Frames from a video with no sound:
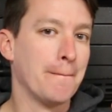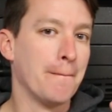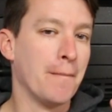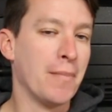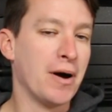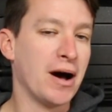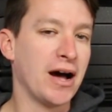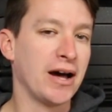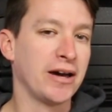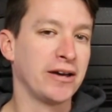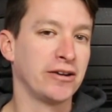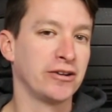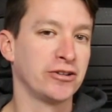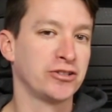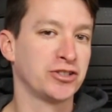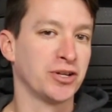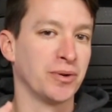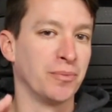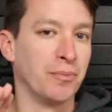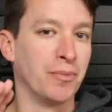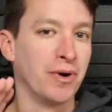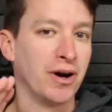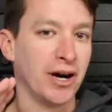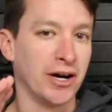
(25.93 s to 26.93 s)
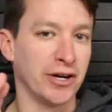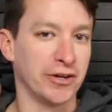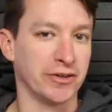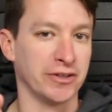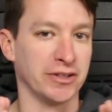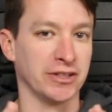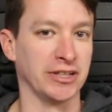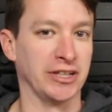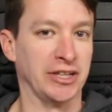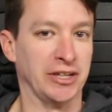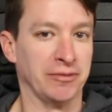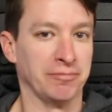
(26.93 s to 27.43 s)
minor to
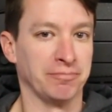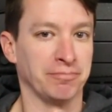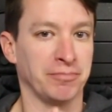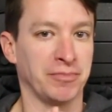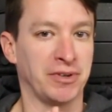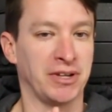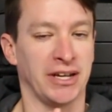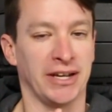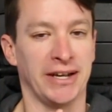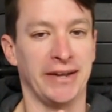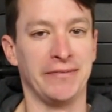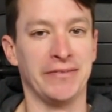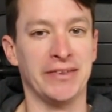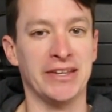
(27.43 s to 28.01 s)
moderately. Okay,